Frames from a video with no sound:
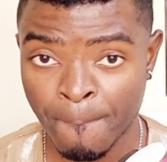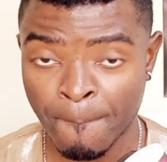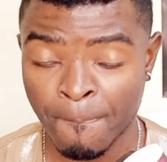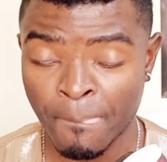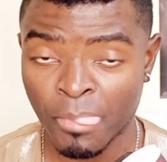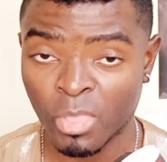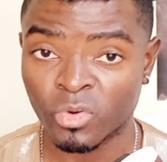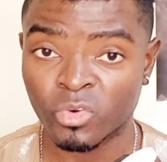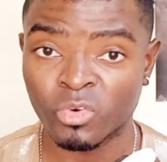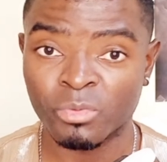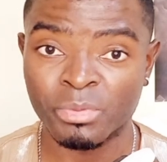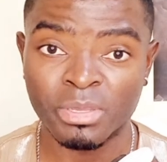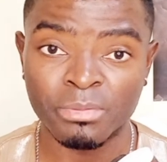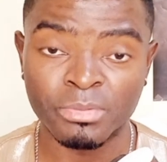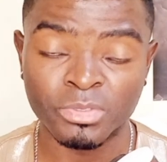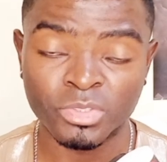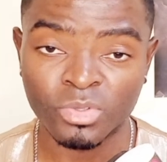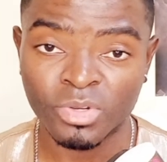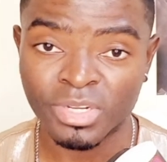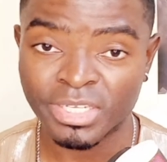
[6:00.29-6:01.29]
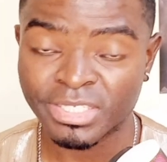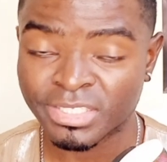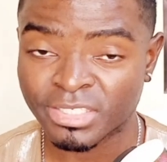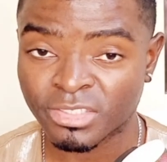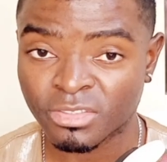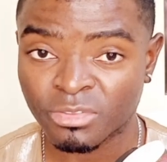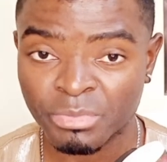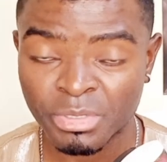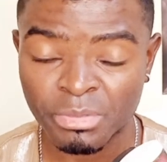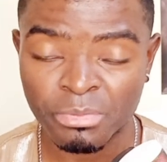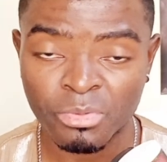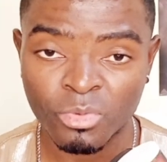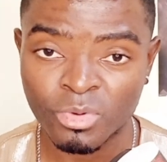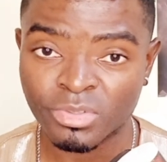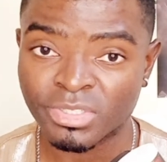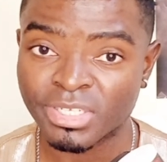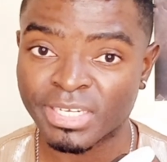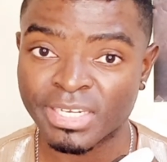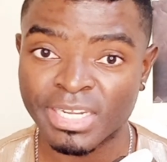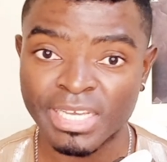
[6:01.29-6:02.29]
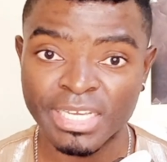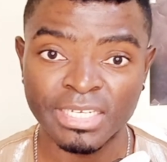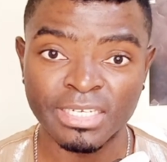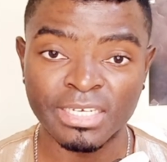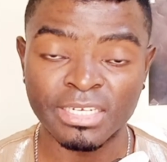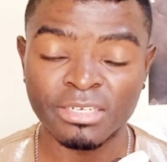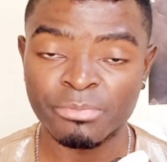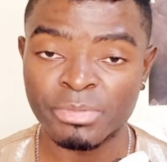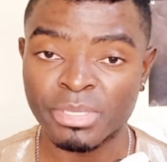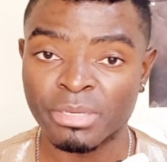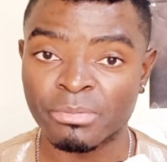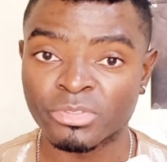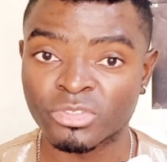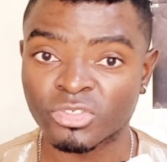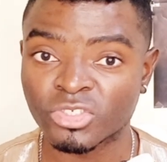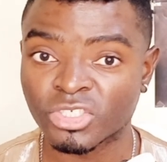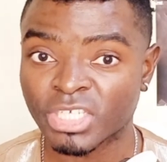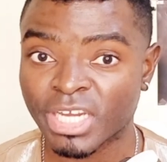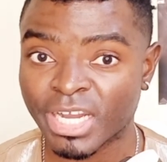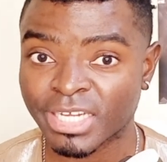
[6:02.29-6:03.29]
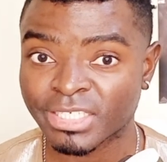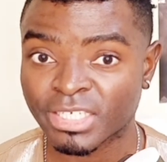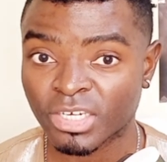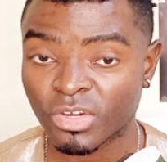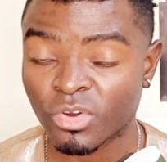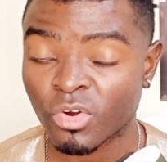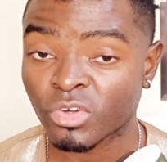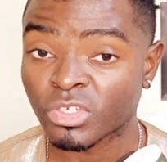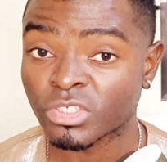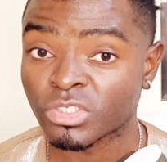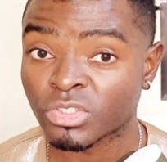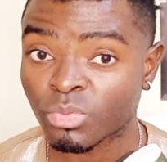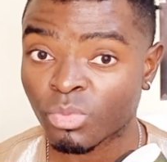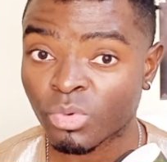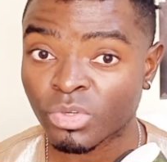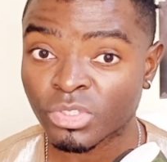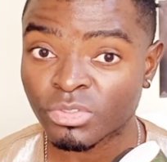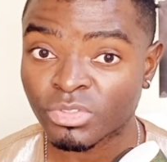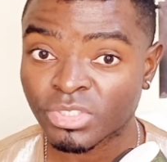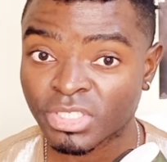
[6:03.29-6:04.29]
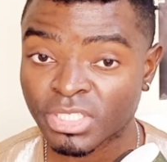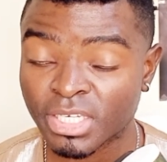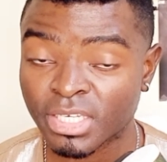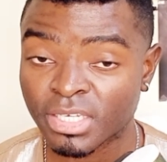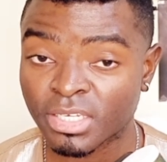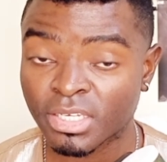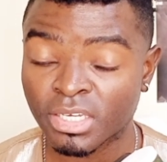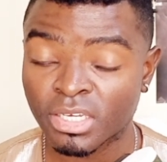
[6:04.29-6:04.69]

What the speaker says: You could be able to listen to people what they need and be able to judge according to what you see.